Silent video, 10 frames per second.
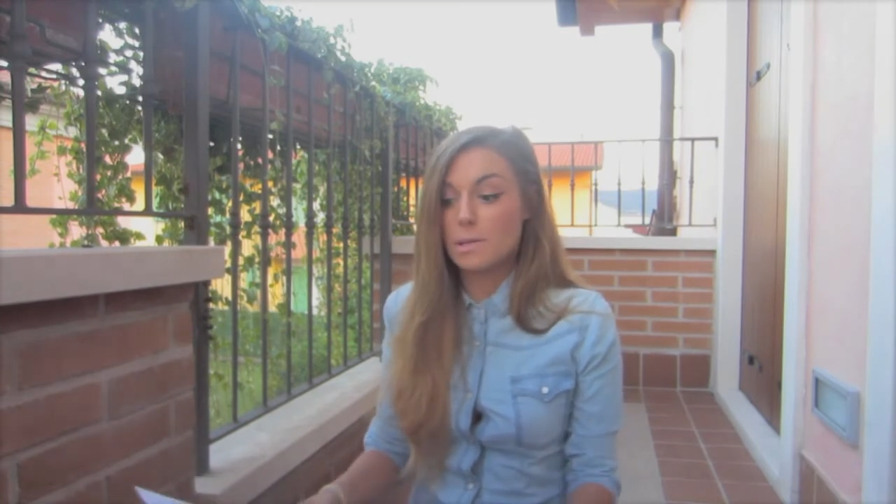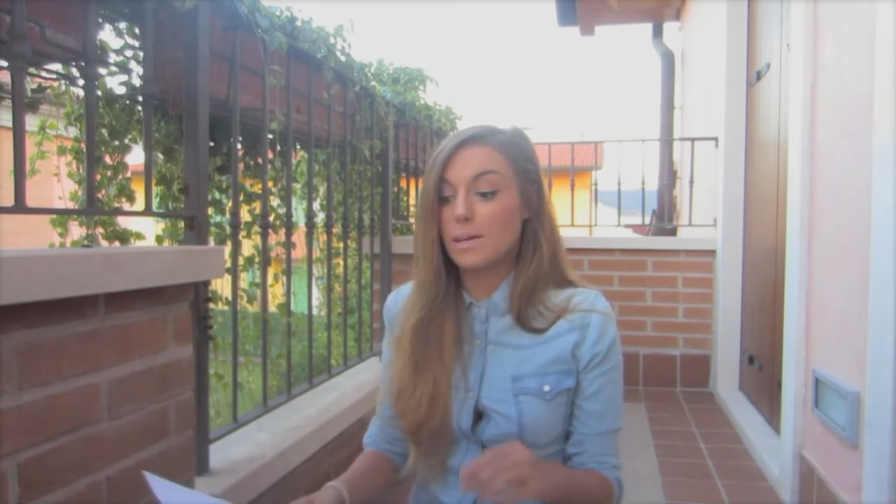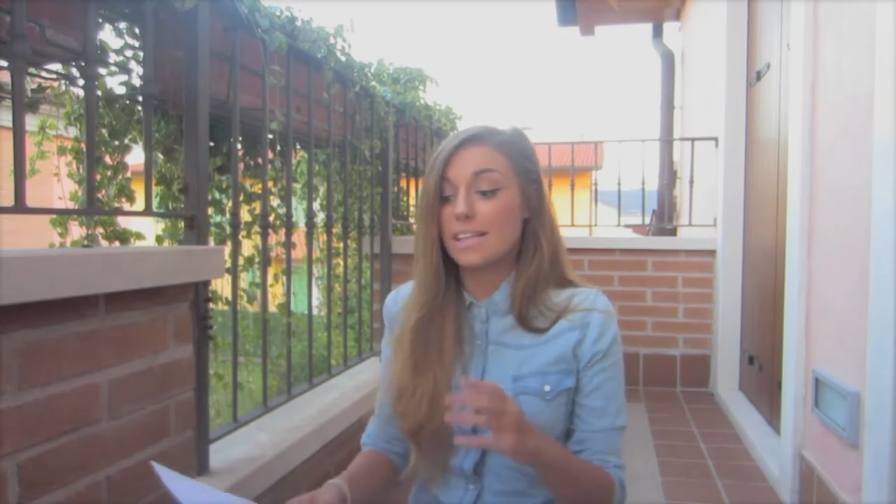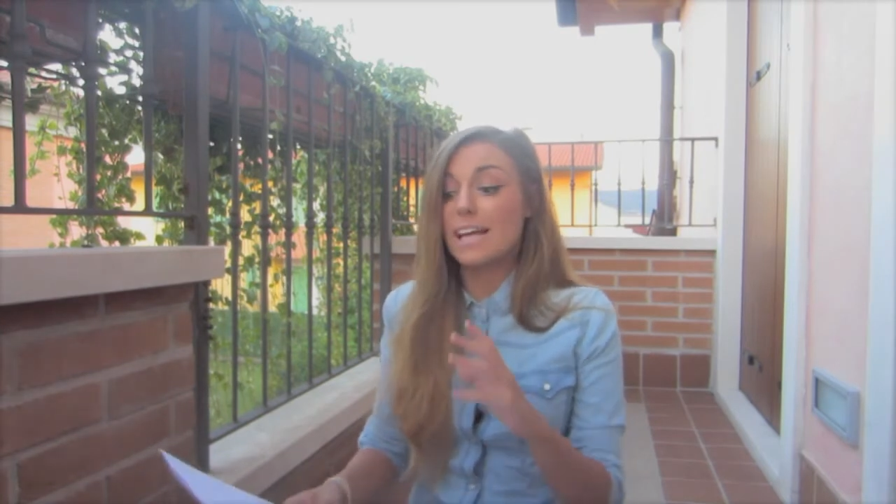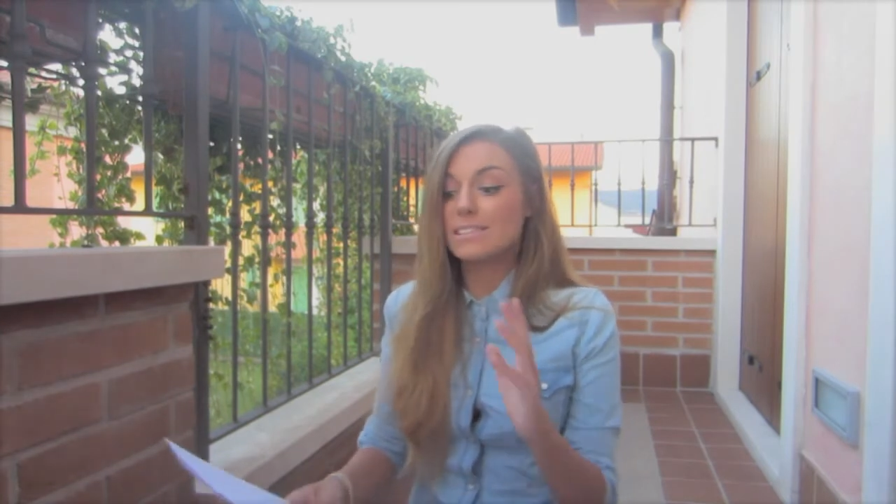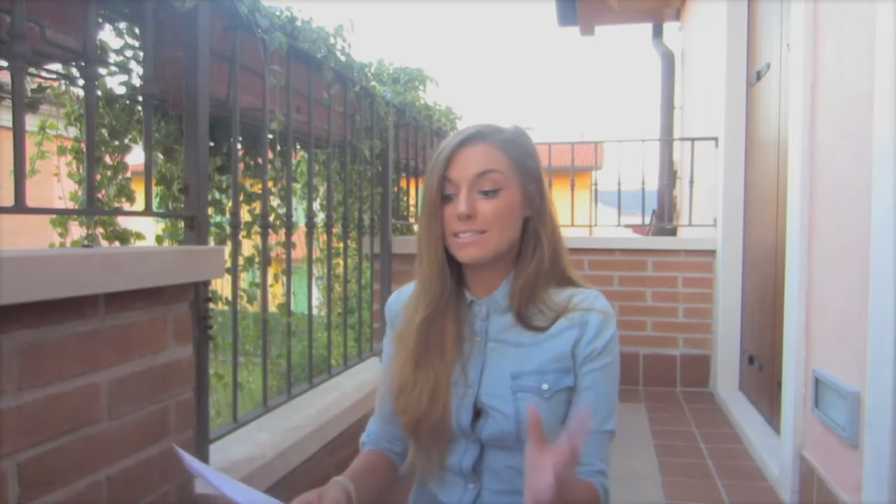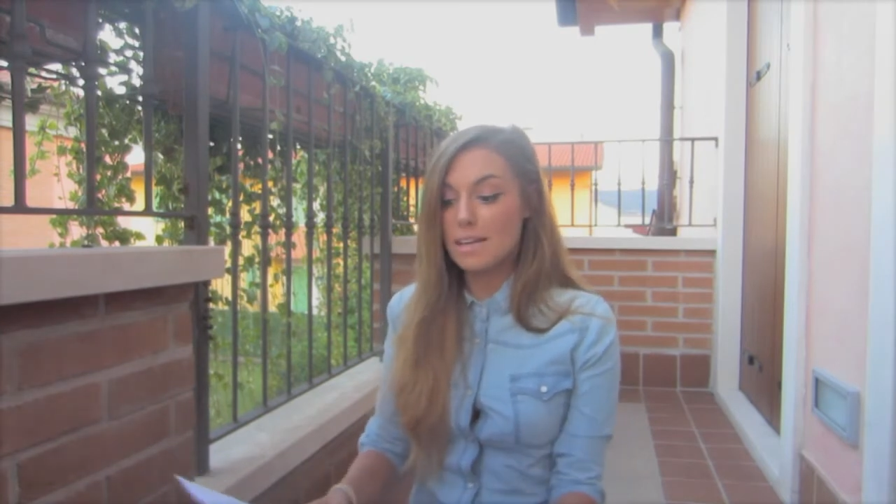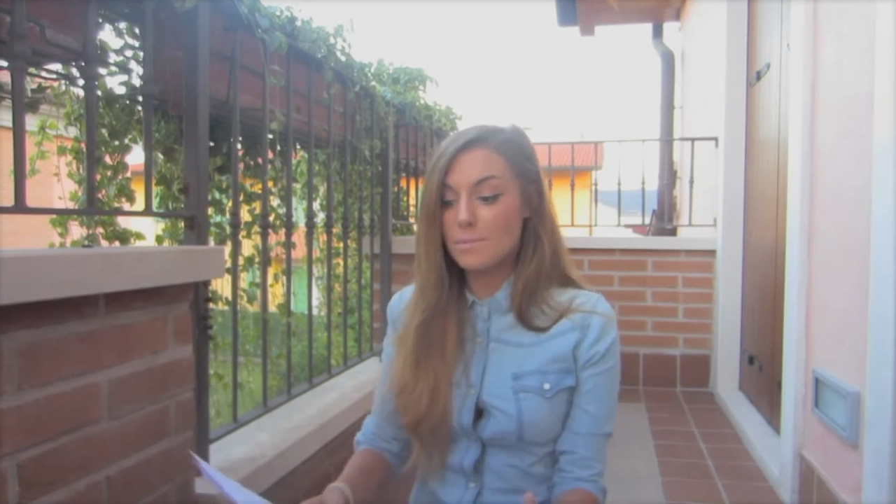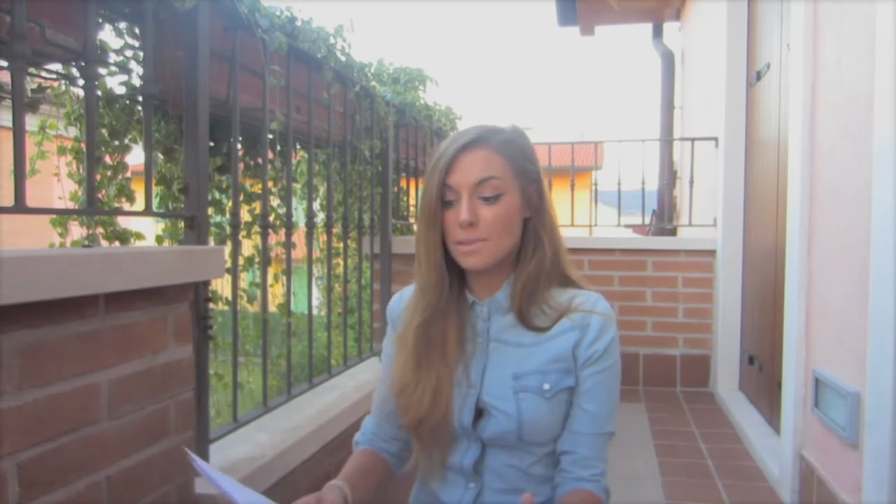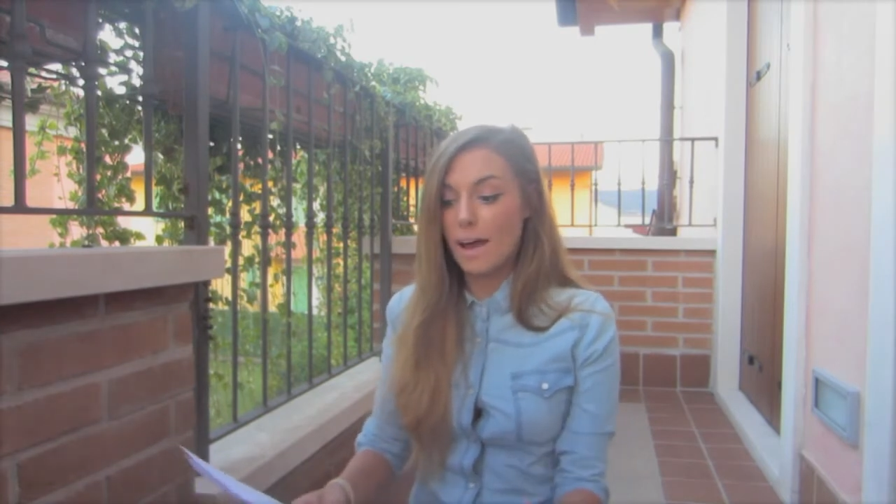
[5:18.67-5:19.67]
it but at the
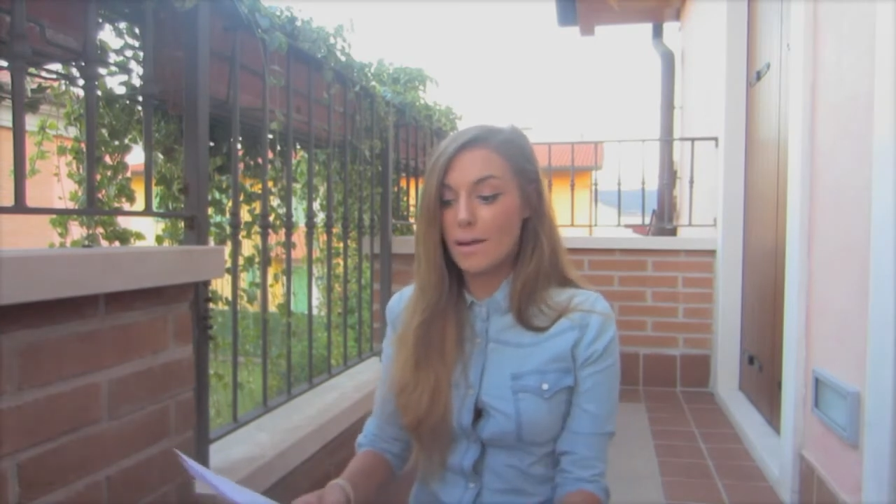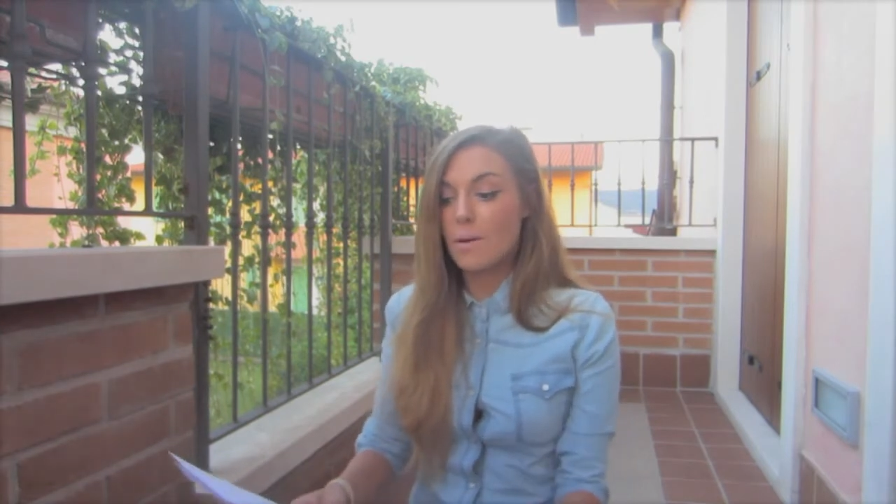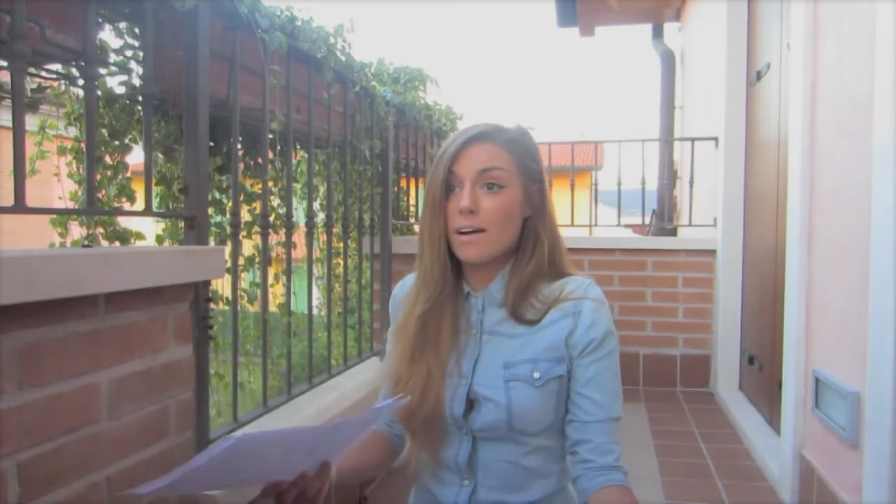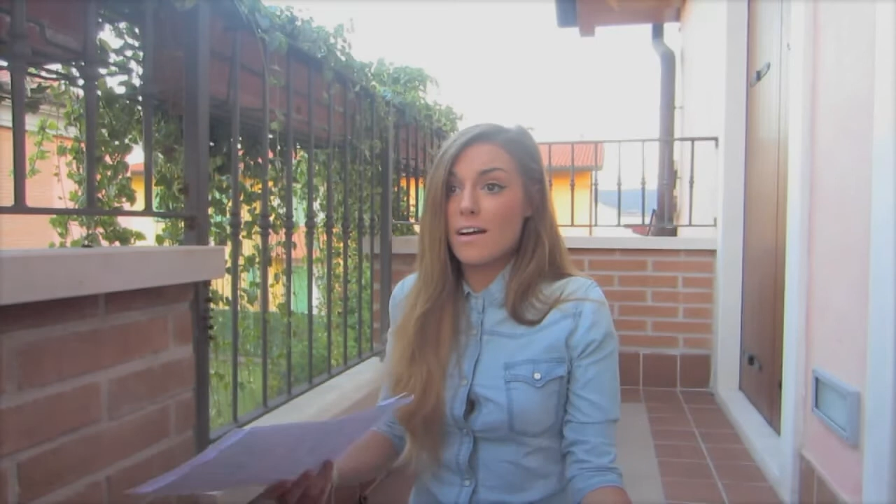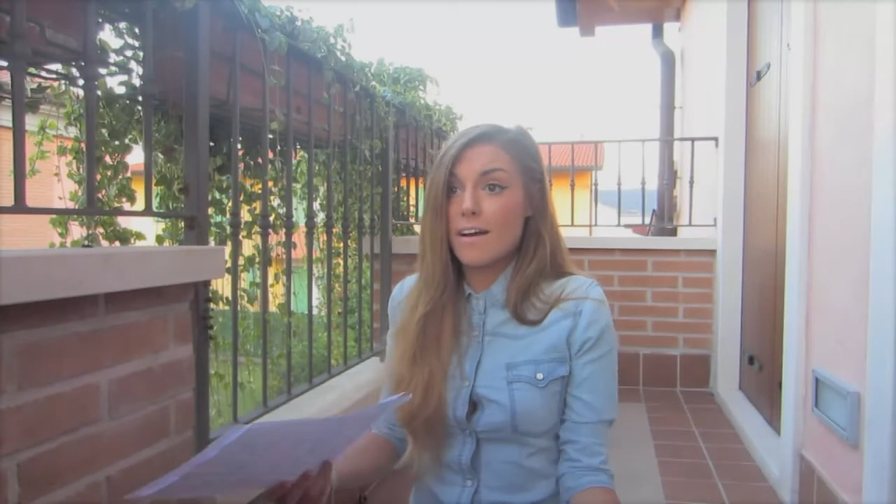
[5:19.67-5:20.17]
same time